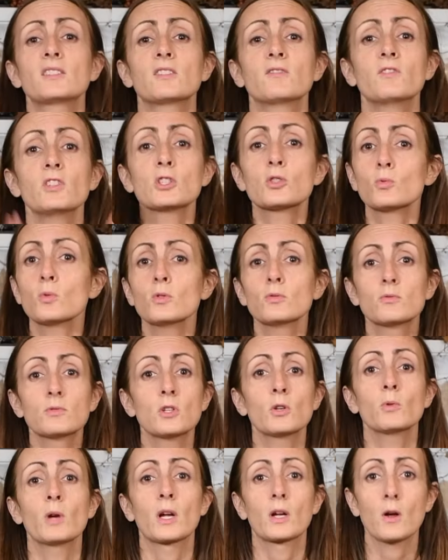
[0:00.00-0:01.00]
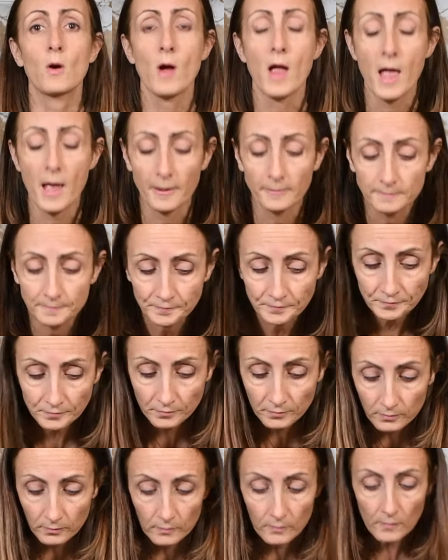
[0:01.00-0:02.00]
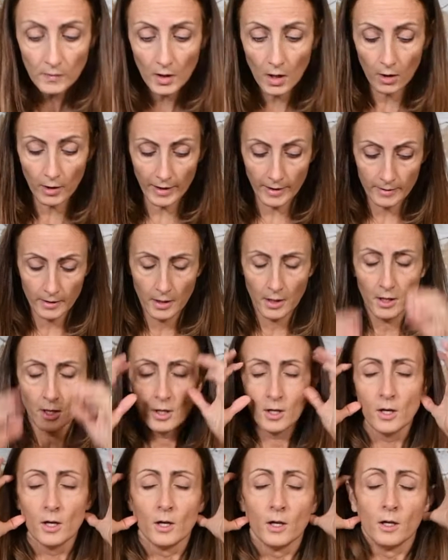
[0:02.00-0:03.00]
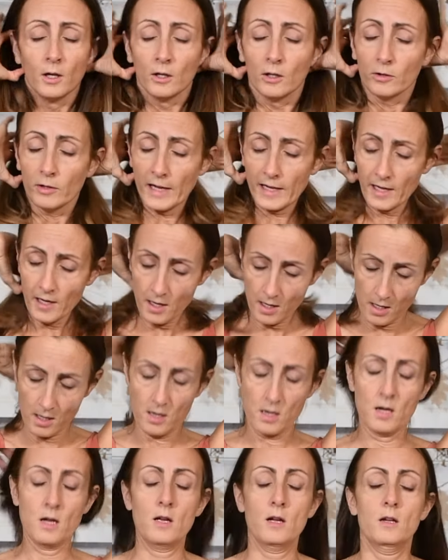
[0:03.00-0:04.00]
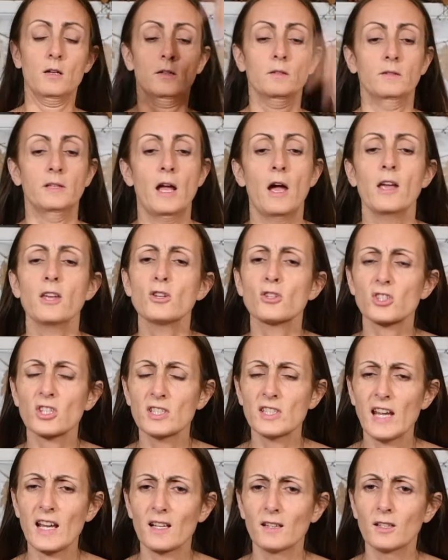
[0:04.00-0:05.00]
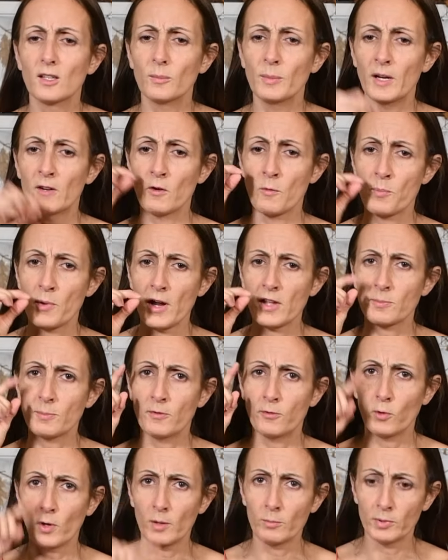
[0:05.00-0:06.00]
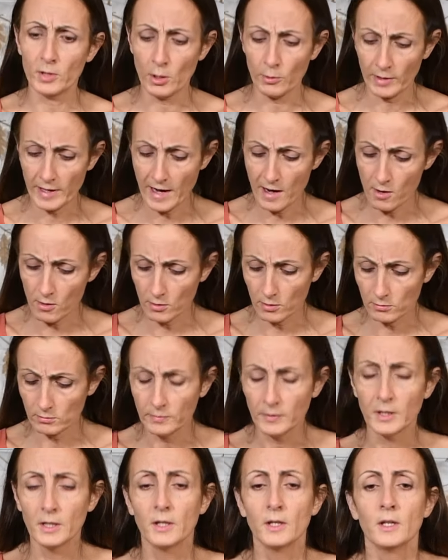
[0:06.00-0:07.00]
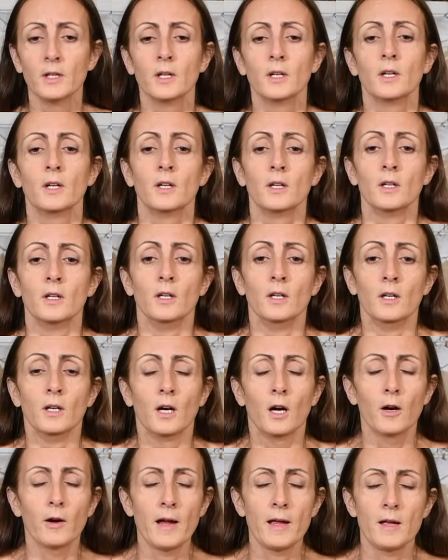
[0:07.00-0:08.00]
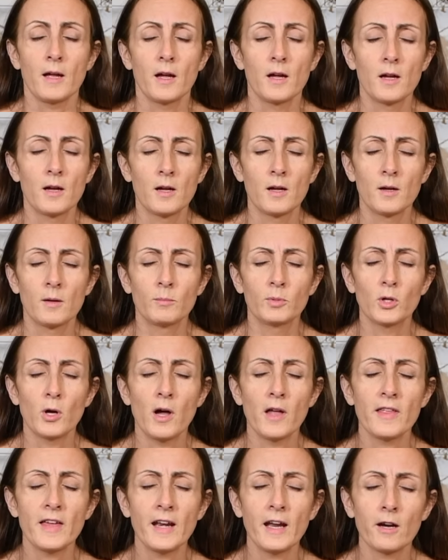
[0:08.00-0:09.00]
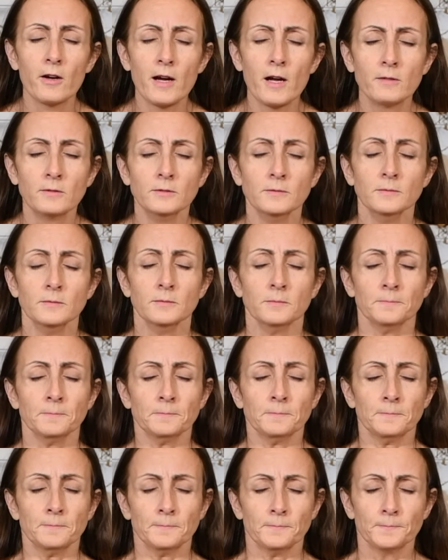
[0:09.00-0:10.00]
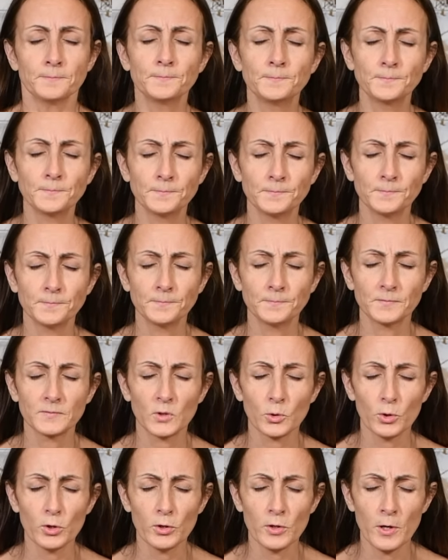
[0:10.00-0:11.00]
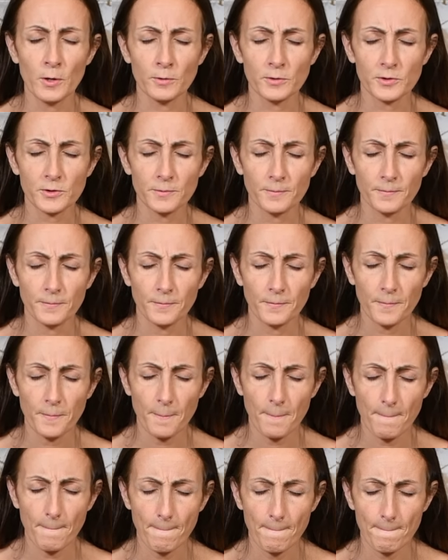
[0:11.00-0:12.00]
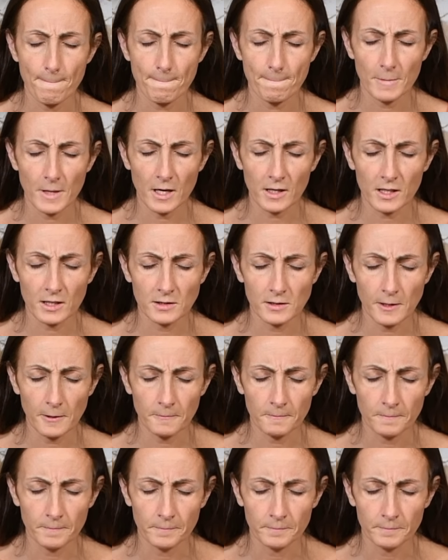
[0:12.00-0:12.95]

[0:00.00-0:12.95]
a visual, do it. Go ahead. All right, ready? Now I usually take a little bit of a breath before I blow it out. All right, blow all that air out through your nose. Lock it down.